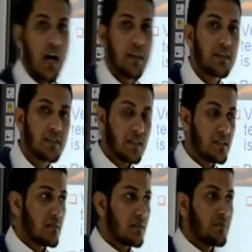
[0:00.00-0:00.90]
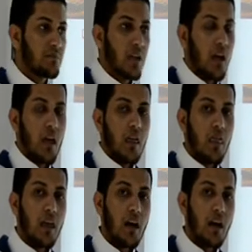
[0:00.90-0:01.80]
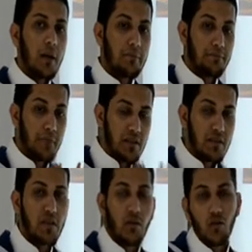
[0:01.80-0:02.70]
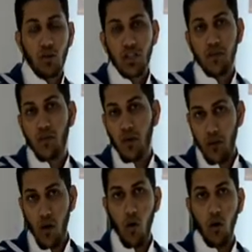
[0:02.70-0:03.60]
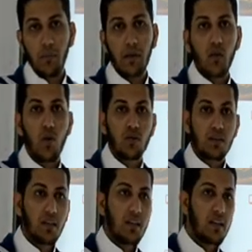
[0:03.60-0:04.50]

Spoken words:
and this is the best technology for the all, because